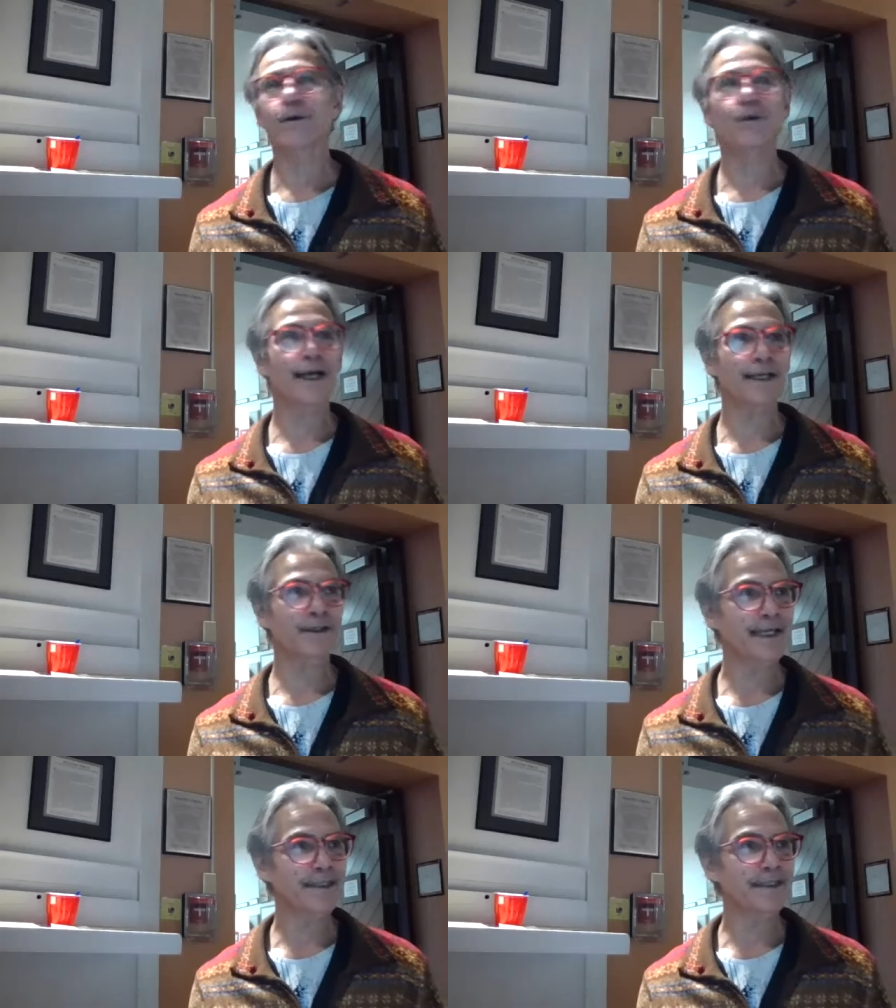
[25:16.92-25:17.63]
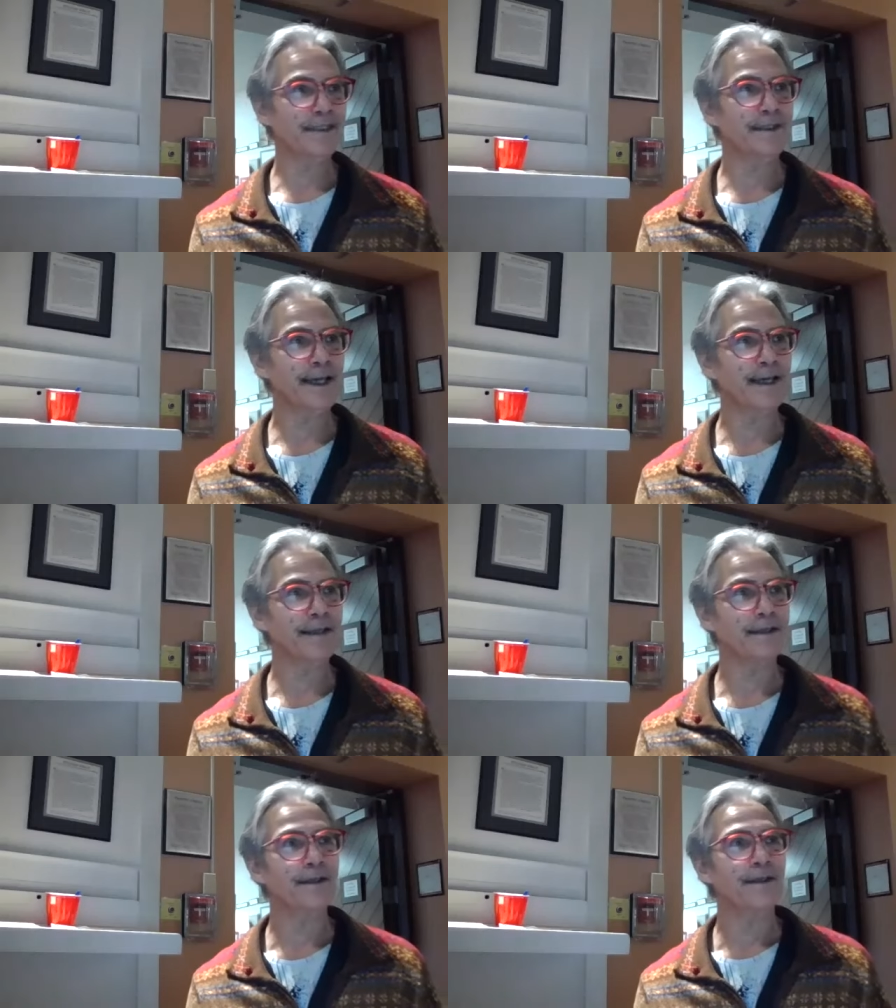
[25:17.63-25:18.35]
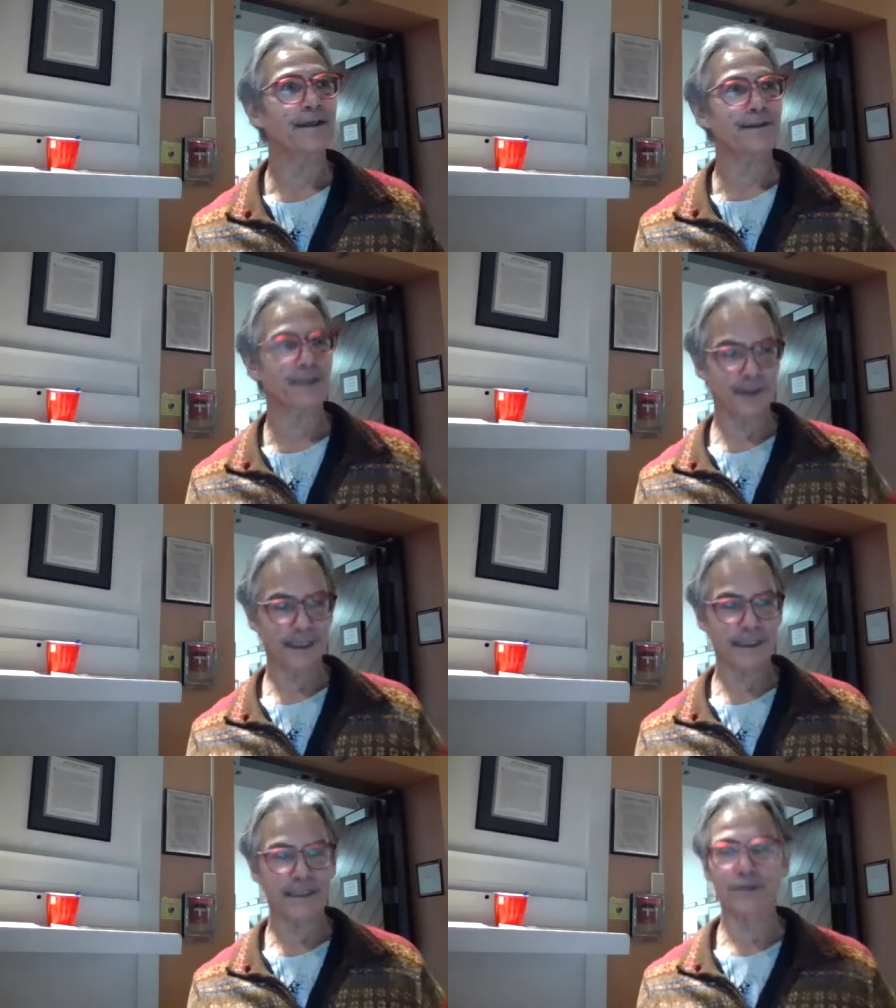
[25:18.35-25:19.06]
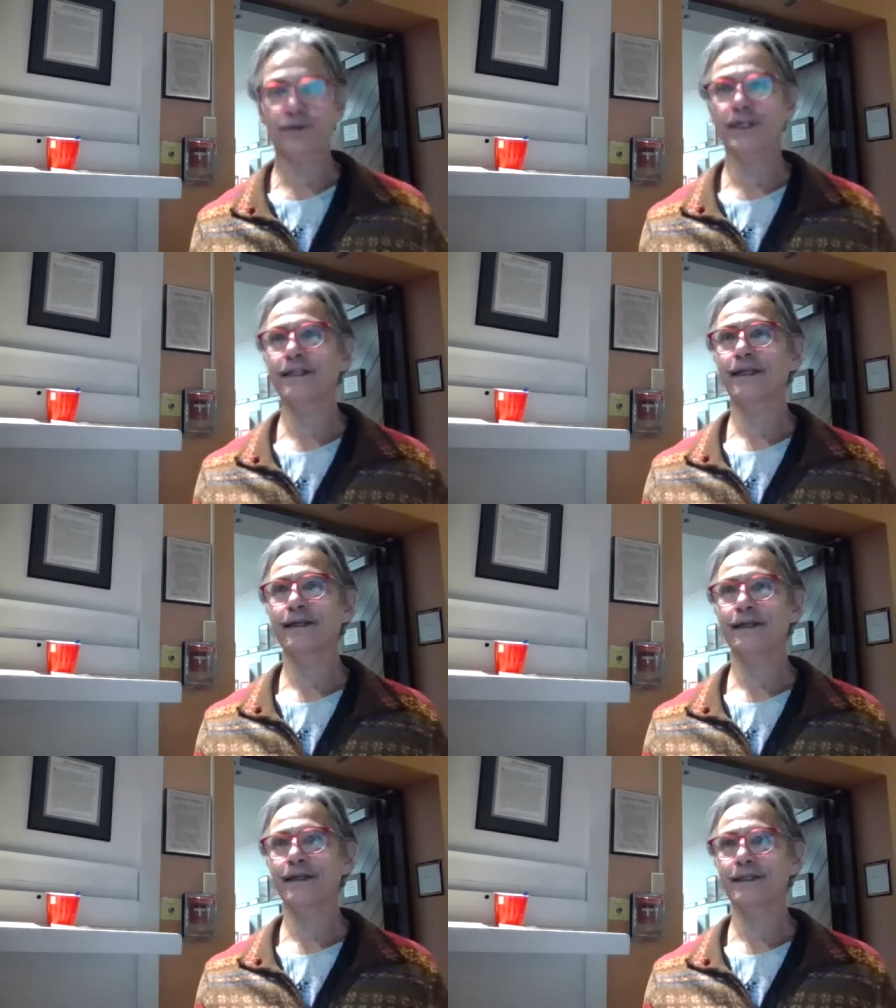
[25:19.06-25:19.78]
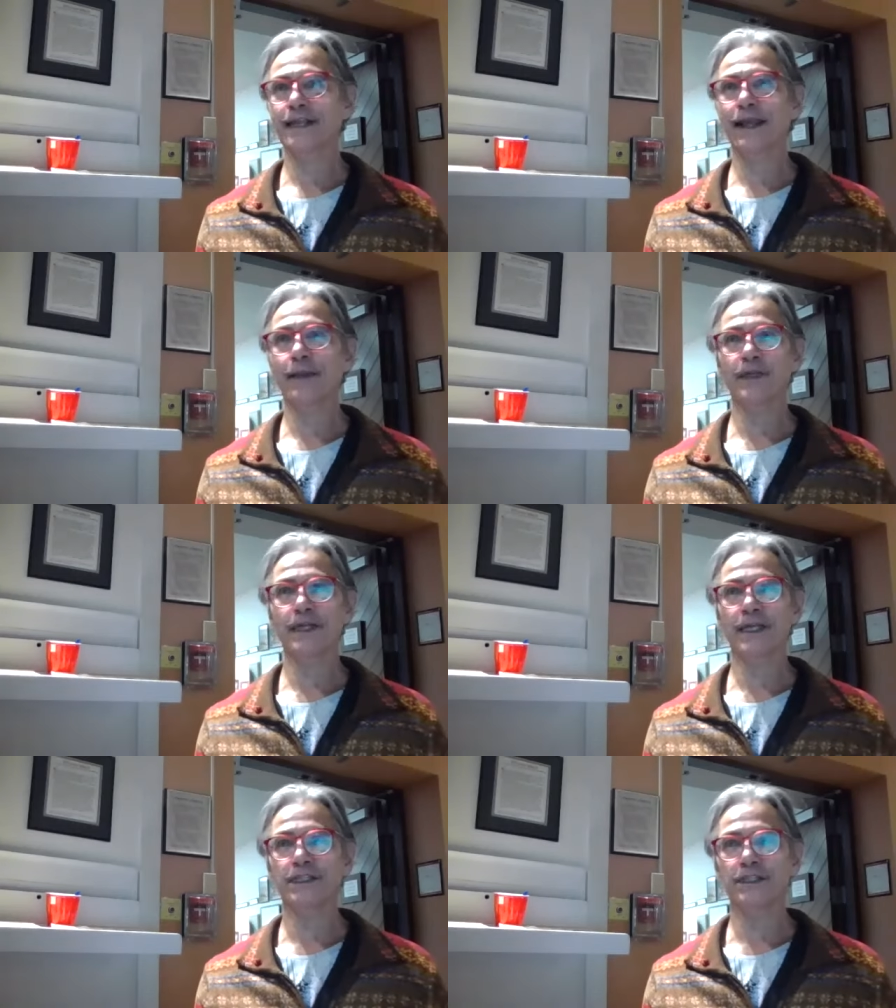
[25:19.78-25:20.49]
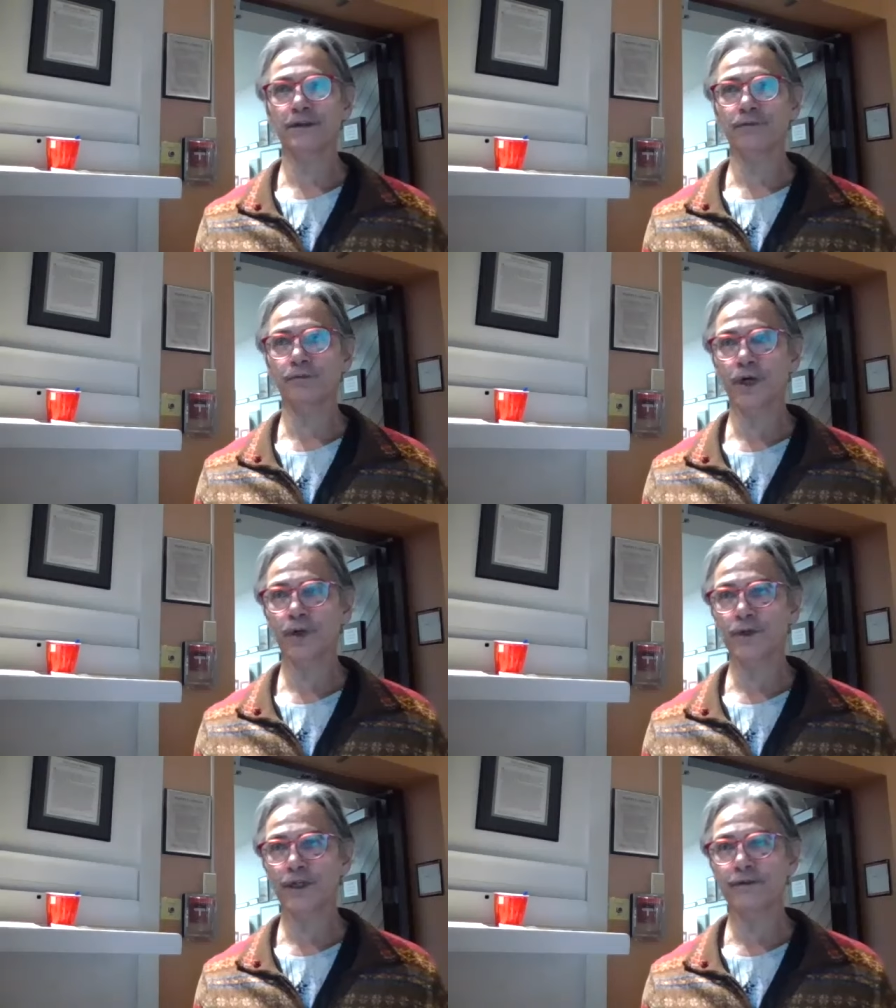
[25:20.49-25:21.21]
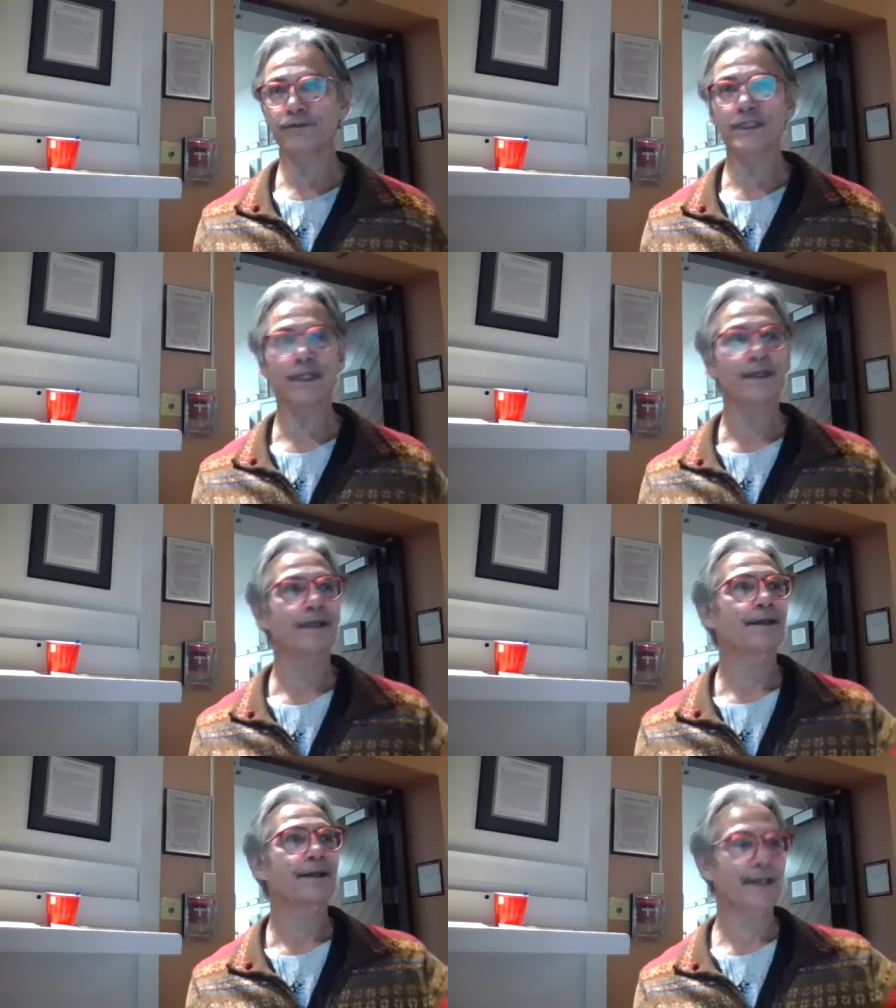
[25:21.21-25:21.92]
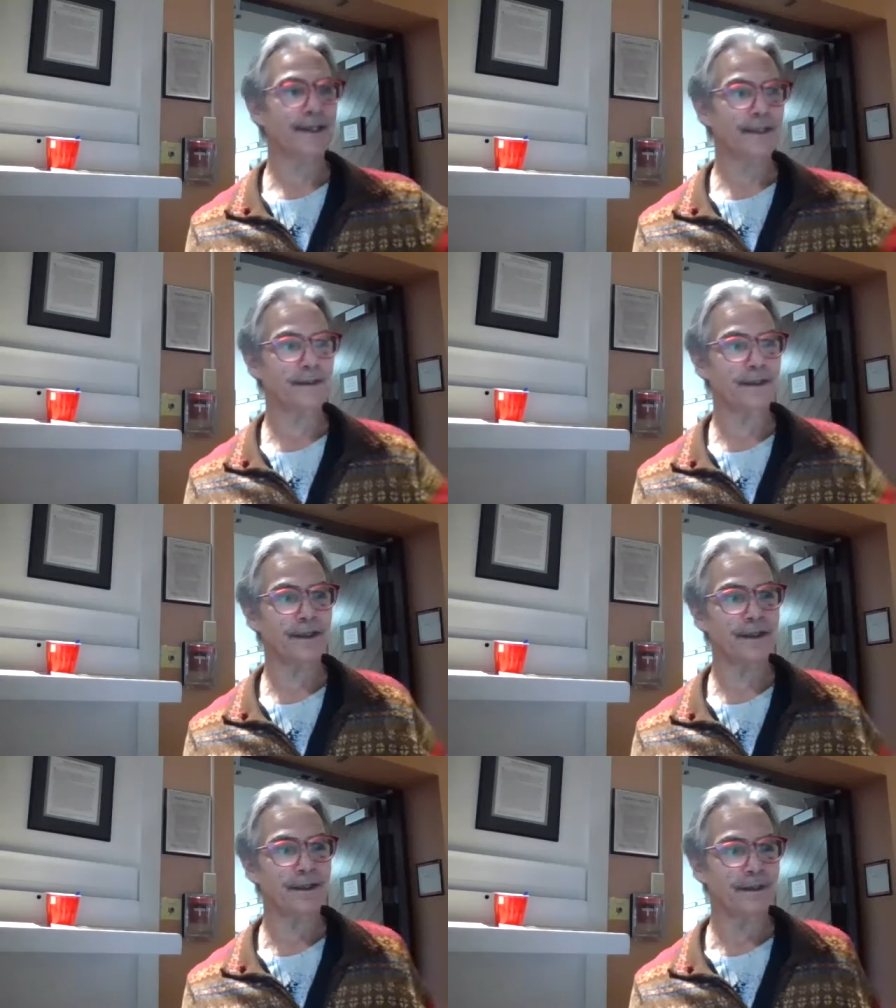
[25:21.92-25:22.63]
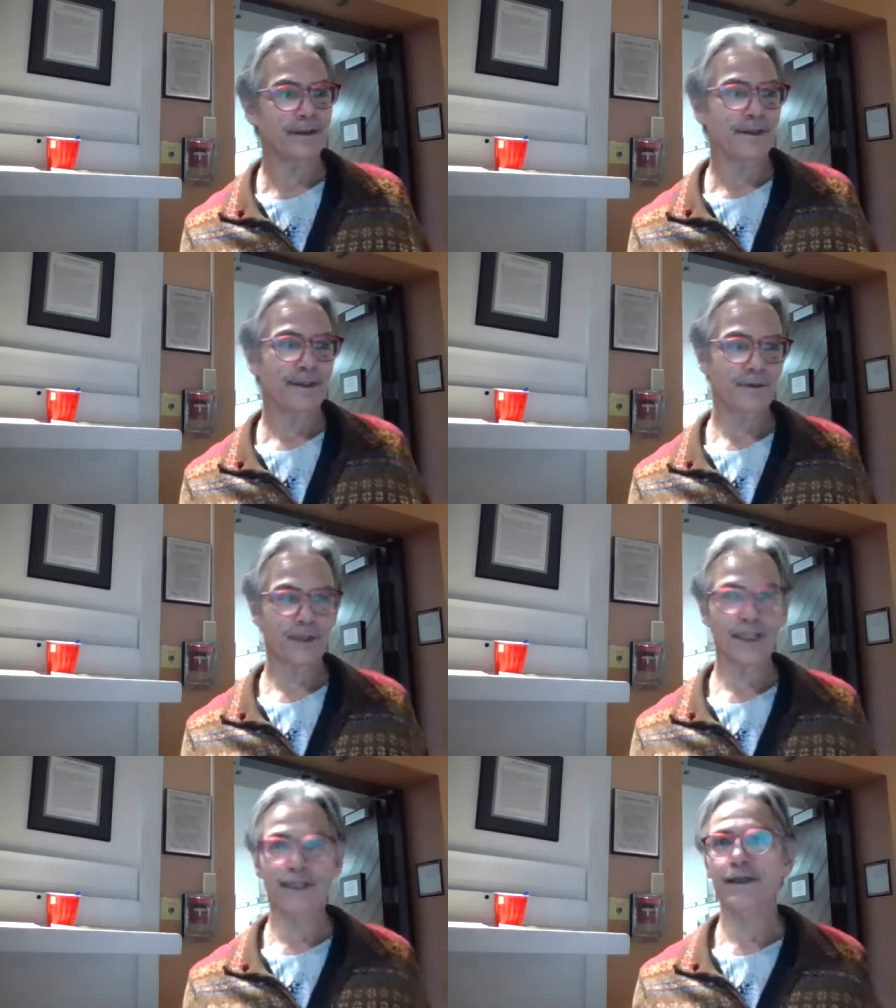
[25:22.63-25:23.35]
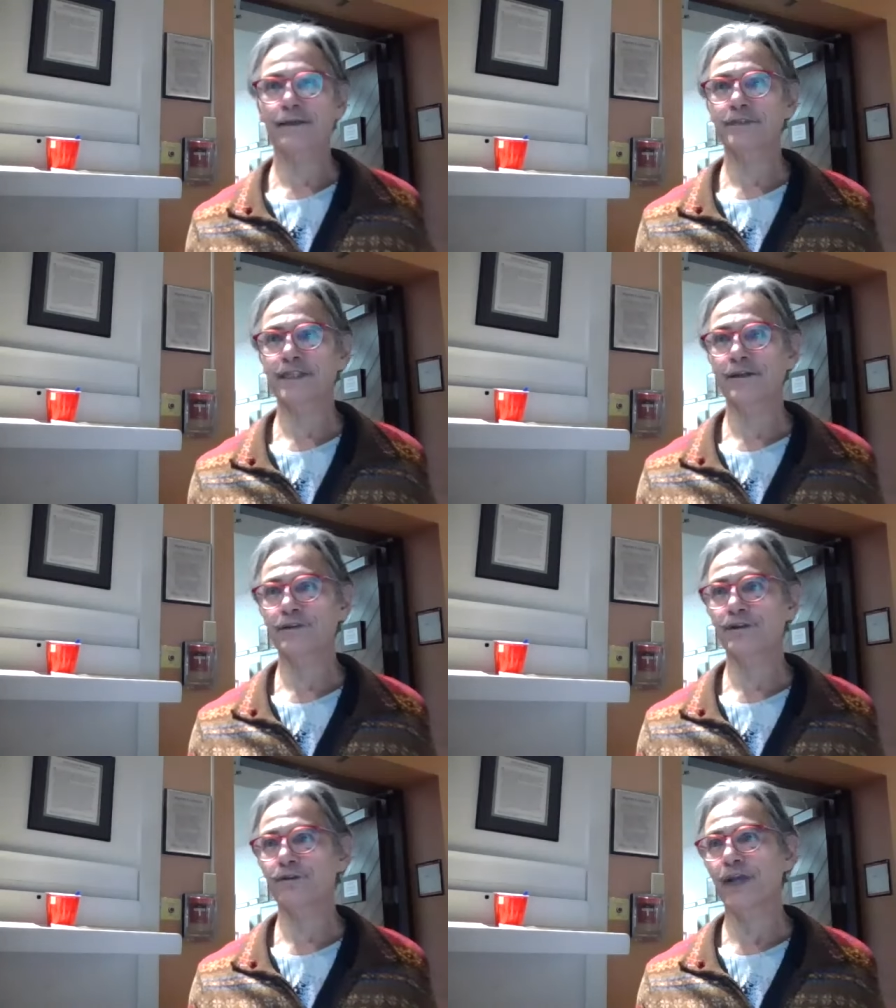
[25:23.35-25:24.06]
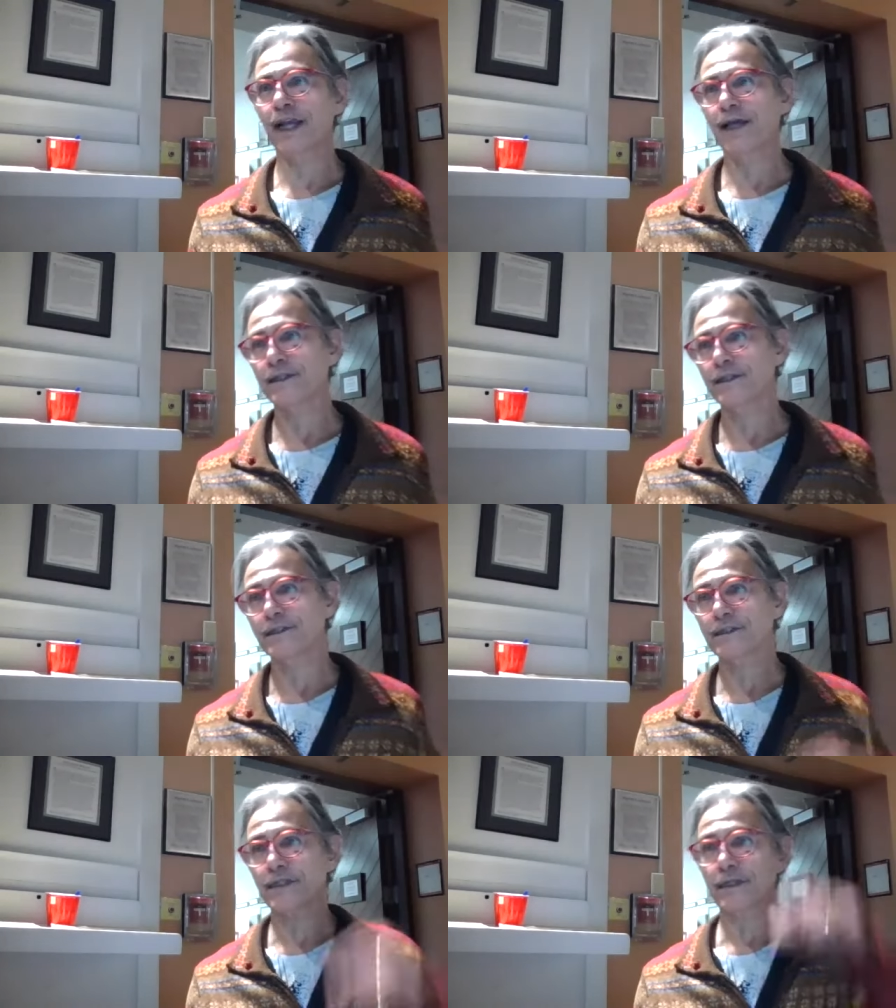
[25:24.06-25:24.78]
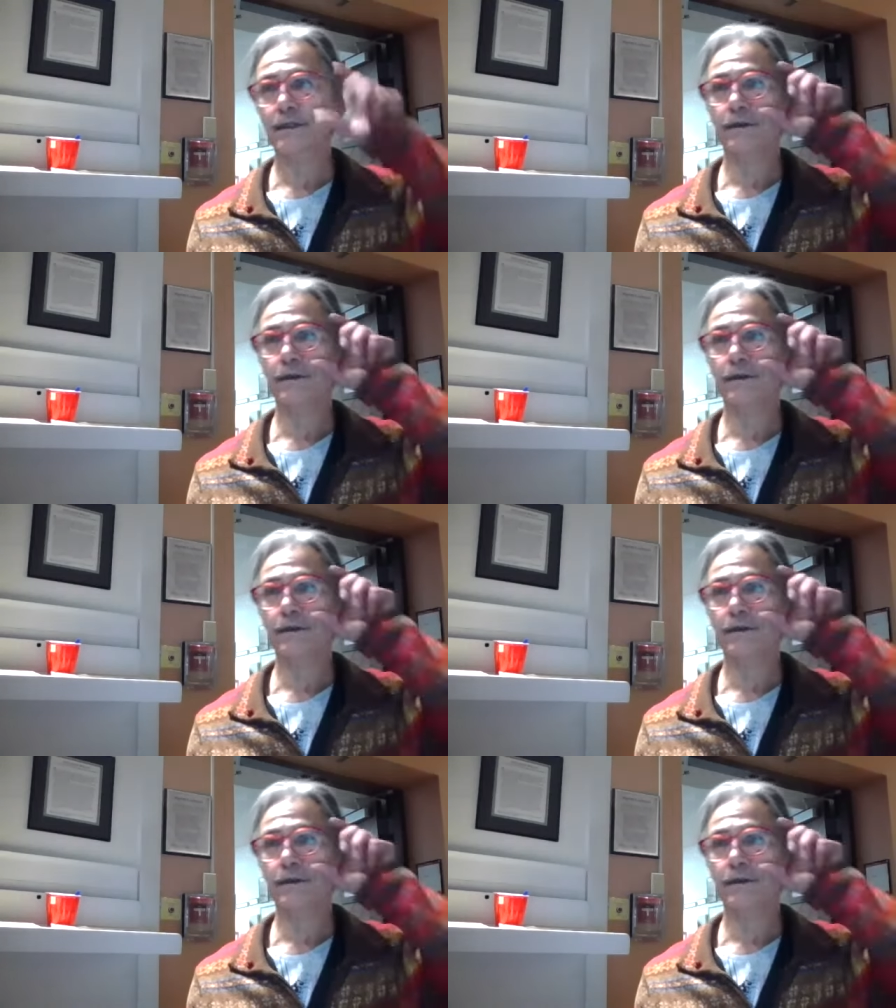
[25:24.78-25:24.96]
Why do I do that? So this is really an examination of motives, and uh, it really comes down to values.